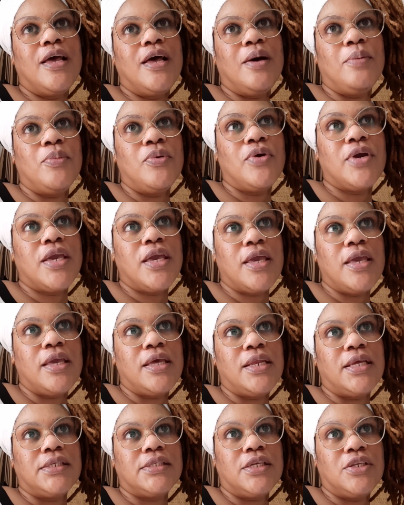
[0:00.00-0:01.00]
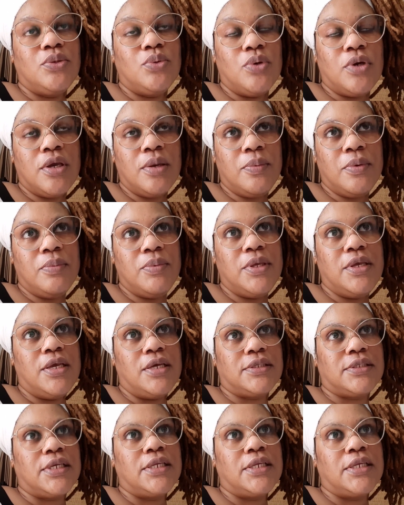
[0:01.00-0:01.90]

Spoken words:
I'm okay." And I said, "You okay, baby?" "Yes."